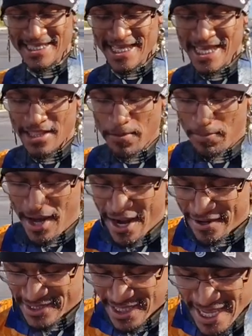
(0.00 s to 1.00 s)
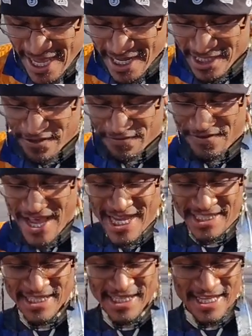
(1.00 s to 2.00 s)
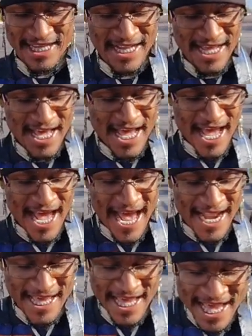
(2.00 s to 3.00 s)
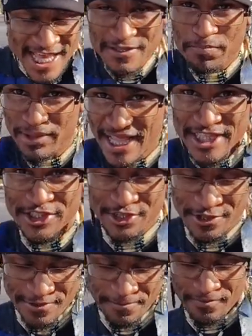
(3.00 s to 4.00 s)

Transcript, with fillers: is in the potter's hand to fashion it at his pleasure.